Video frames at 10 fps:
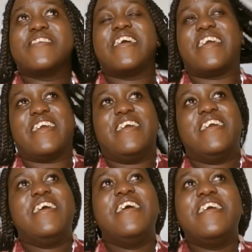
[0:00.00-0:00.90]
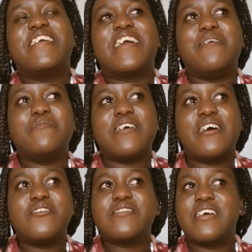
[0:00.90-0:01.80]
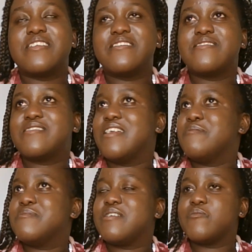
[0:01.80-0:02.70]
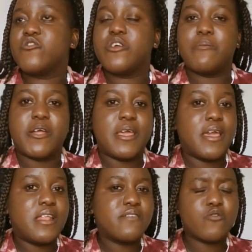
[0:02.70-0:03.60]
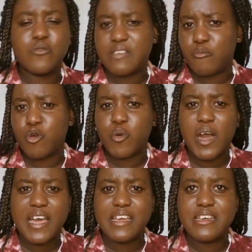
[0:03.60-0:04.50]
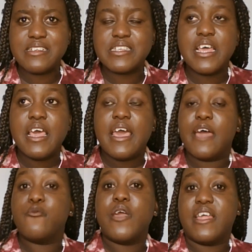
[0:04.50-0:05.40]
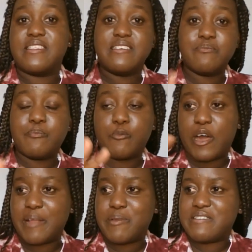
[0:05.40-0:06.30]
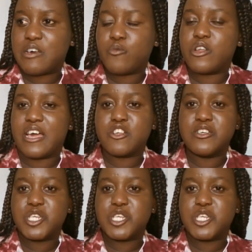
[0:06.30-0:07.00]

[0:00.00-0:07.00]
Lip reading: He comes out and he's telling me some story about, hey, let's go somewhere quiet. And we had this quiet place I would like to